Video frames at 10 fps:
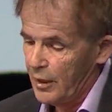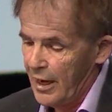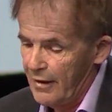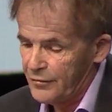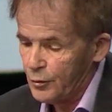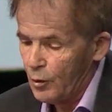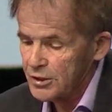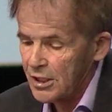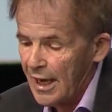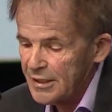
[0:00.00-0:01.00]
have
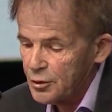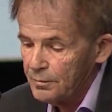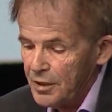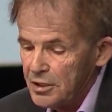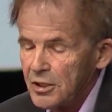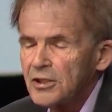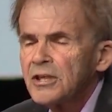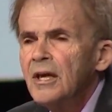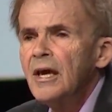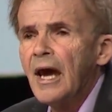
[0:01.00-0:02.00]
towards classroom teachers
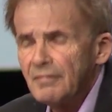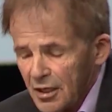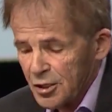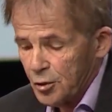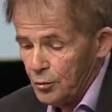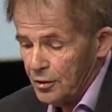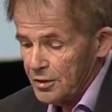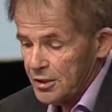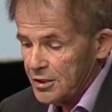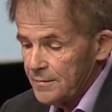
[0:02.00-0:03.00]
and their
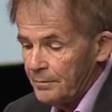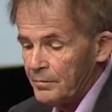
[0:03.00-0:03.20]
students.